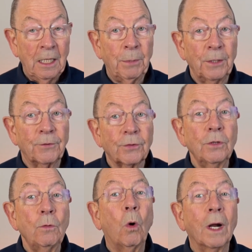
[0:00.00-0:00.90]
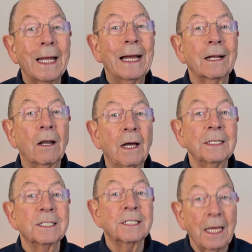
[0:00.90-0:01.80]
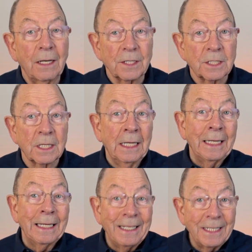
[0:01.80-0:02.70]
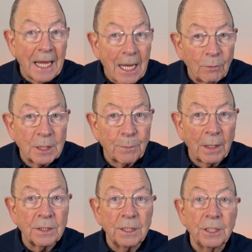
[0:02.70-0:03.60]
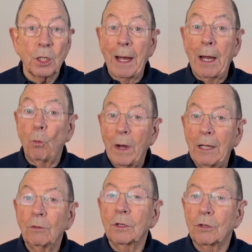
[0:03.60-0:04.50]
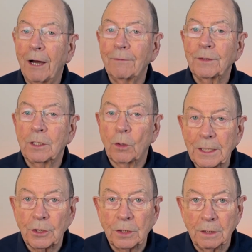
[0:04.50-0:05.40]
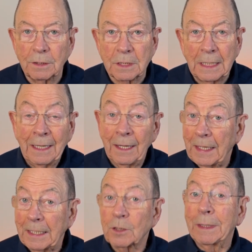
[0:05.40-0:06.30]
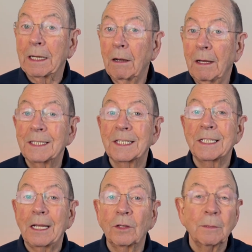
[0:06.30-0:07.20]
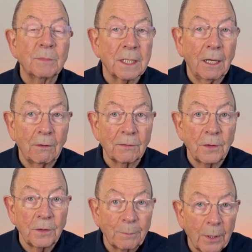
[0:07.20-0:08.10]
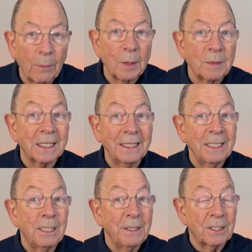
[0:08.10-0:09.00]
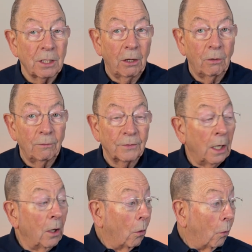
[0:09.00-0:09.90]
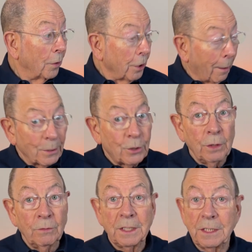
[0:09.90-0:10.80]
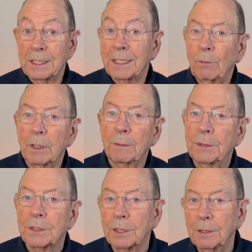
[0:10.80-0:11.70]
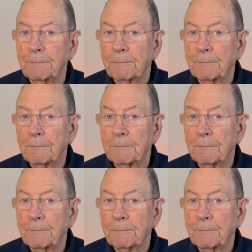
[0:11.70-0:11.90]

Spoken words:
but through what our clients tell us in their responses to our well-crafted questions. And that's when clients sell themselves on the problems they need to be solved or the opportunities they want to pursue.